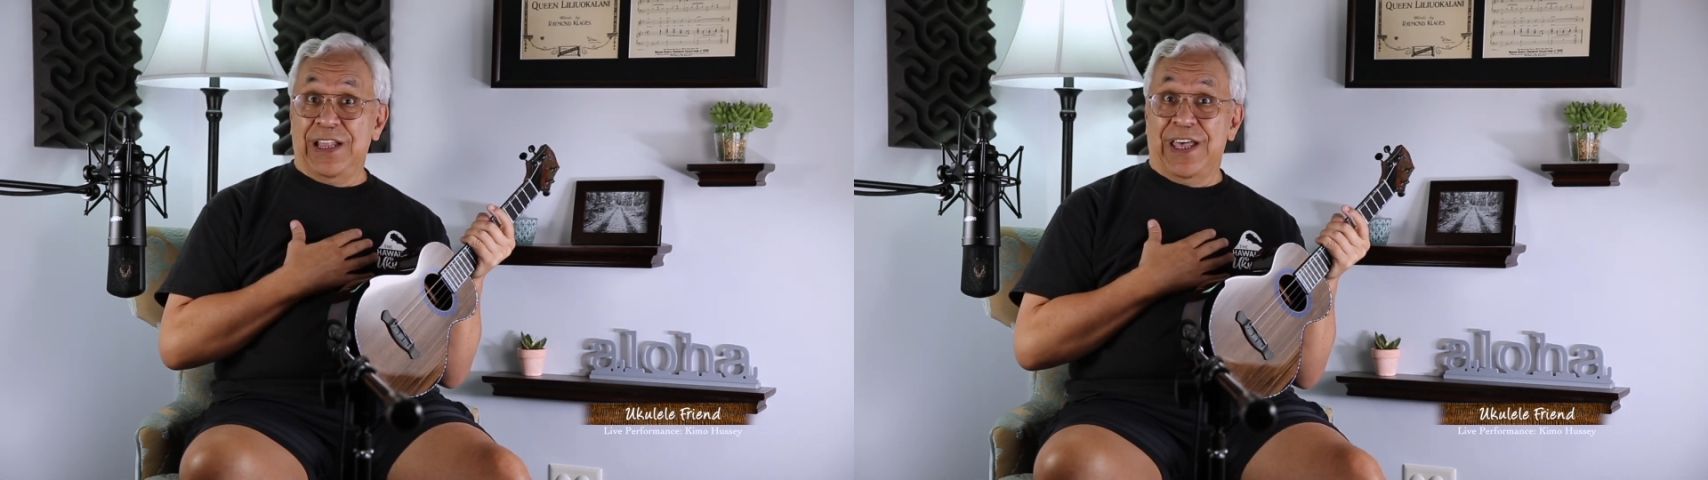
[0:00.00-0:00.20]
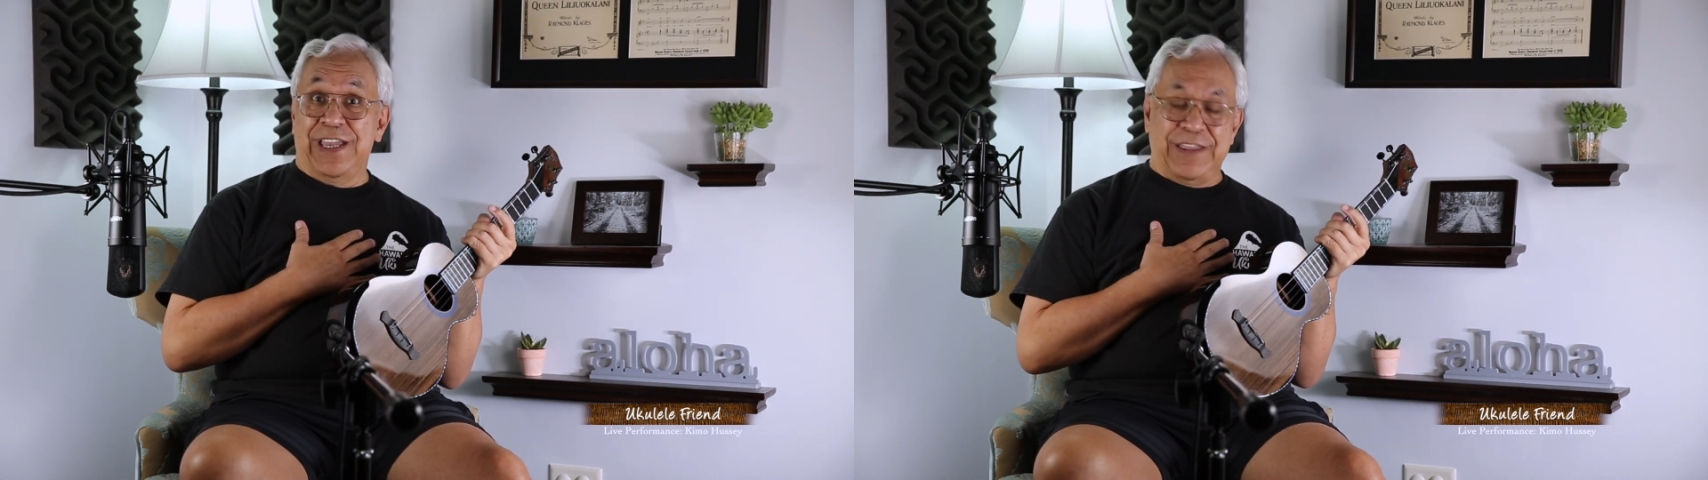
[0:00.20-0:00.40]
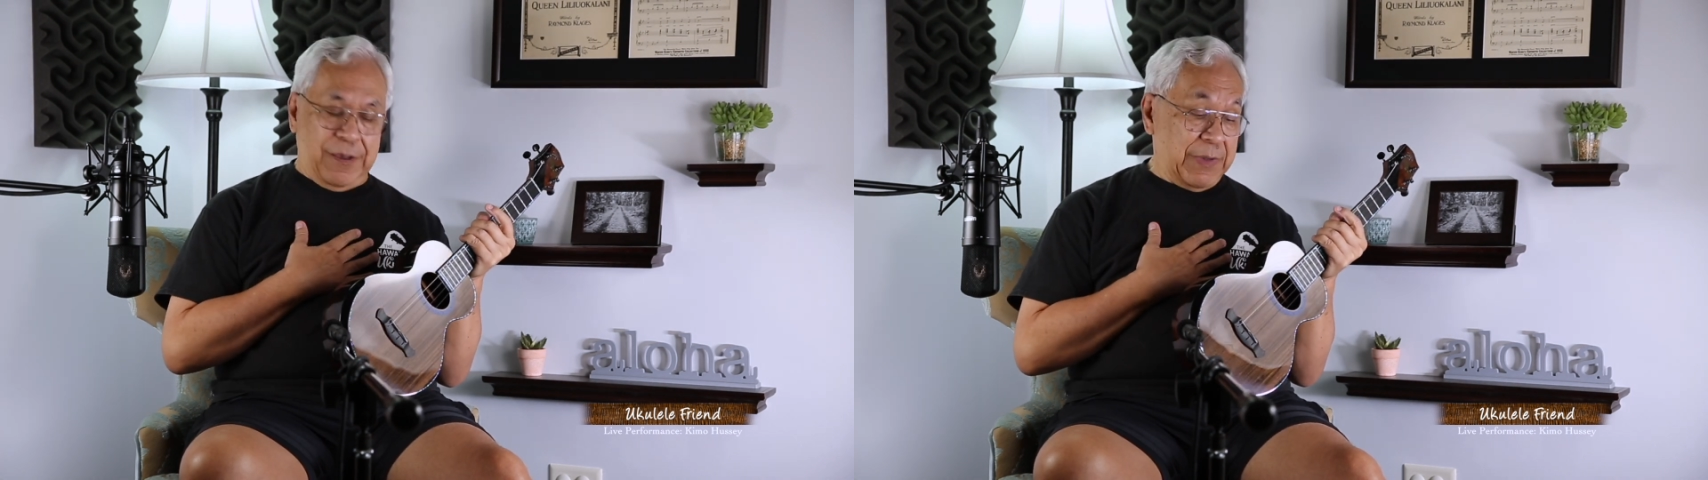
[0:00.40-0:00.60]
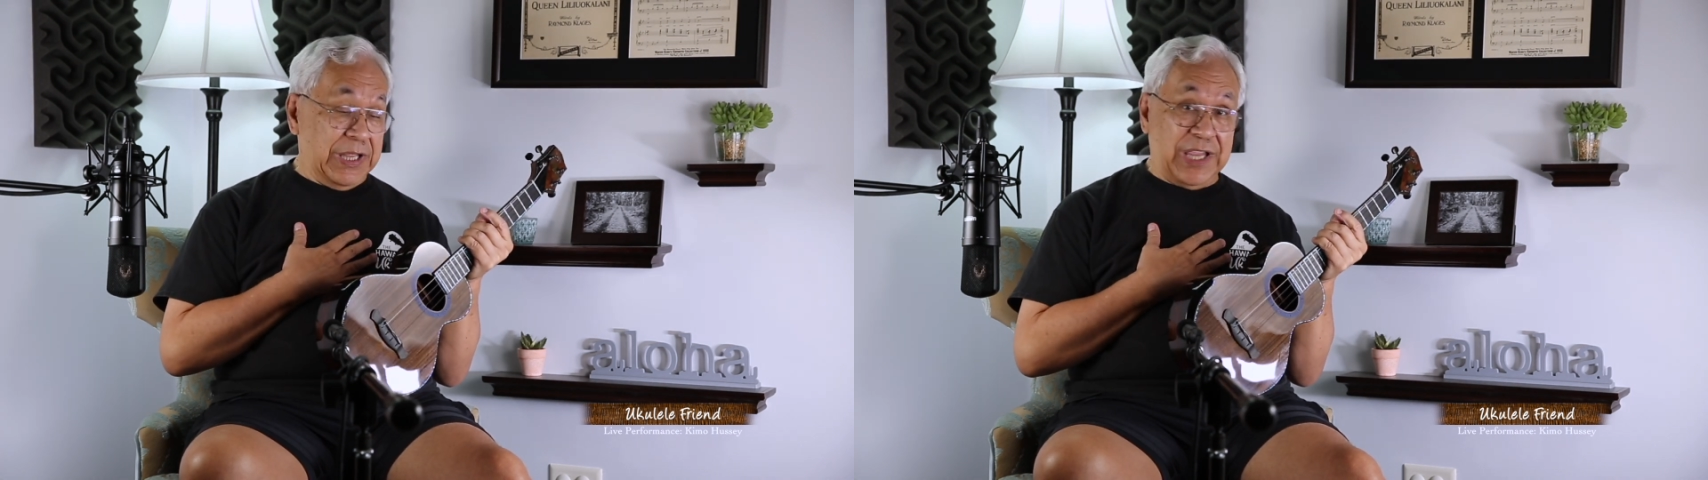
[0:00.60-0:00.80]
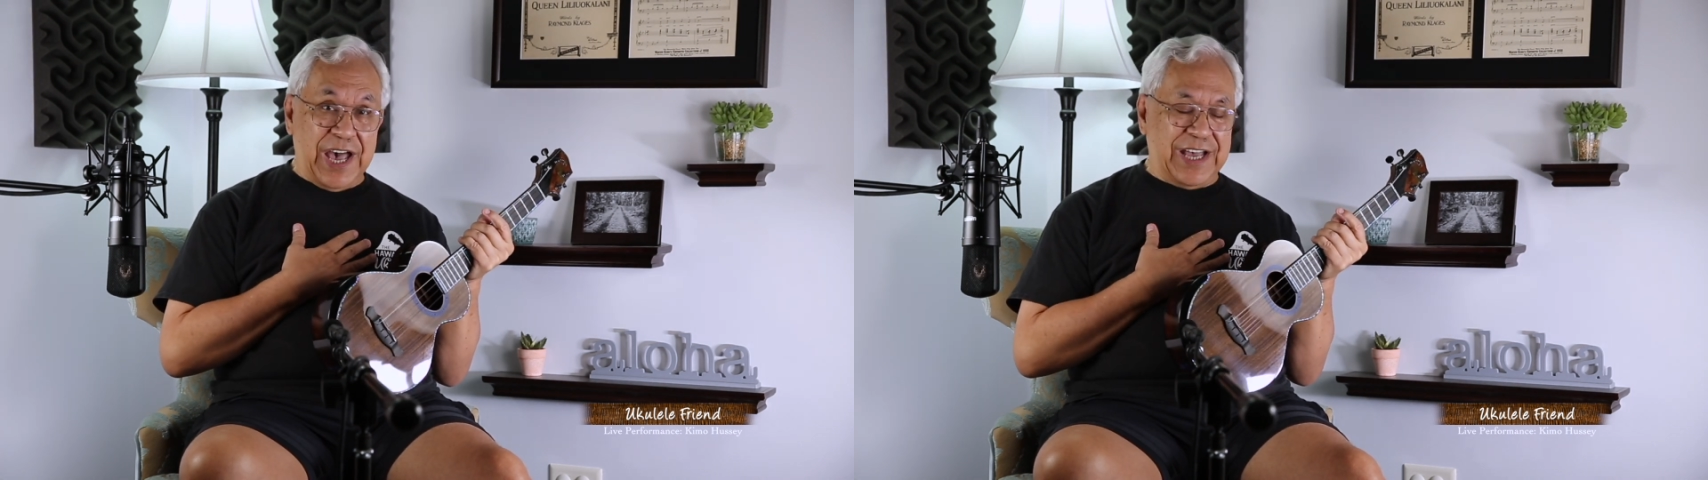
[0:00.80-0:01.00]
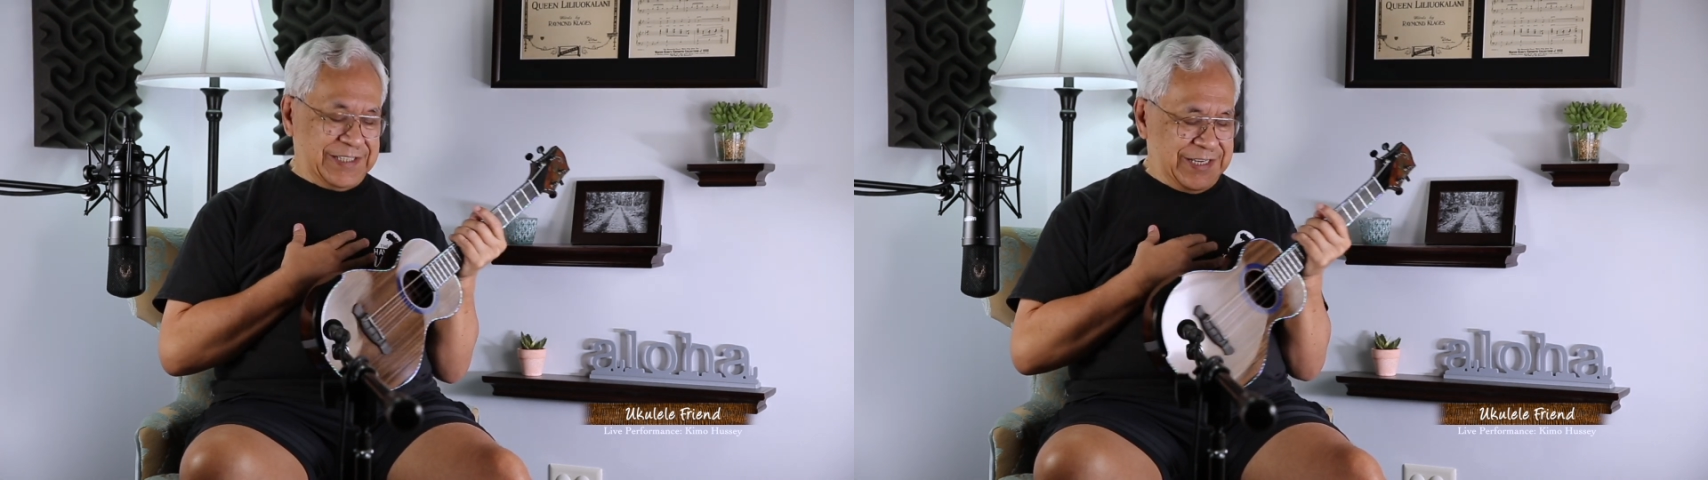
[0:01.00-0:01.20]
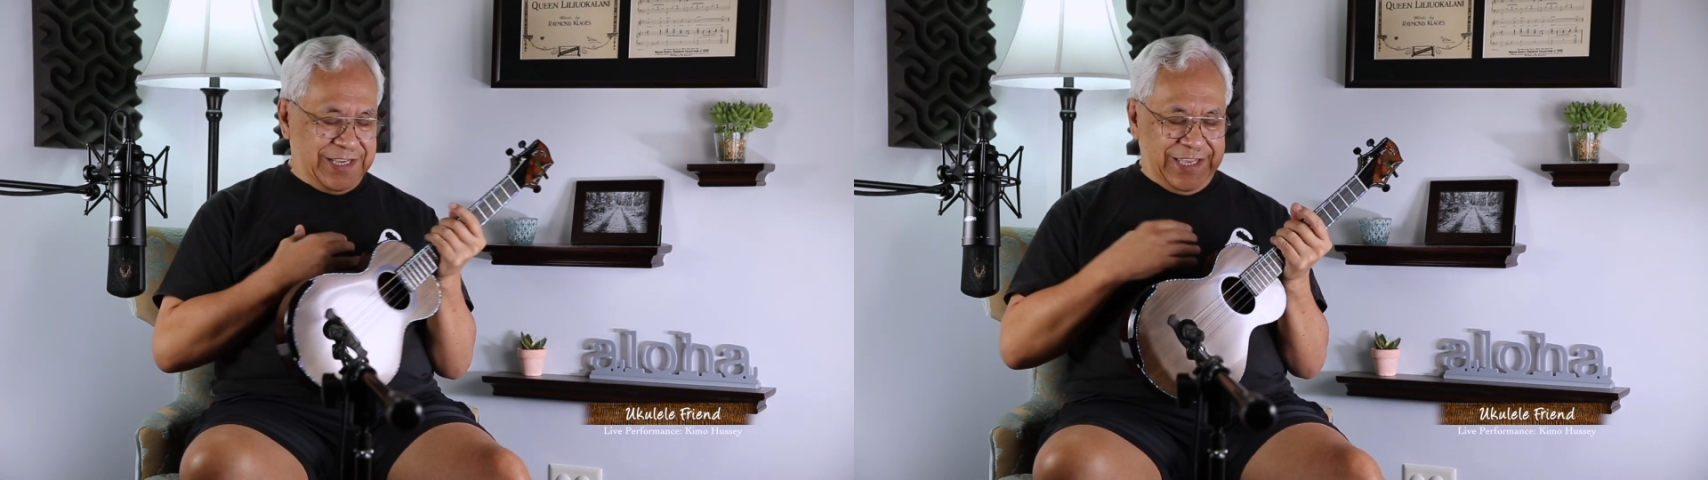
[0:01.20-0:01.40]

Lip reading: like them a lot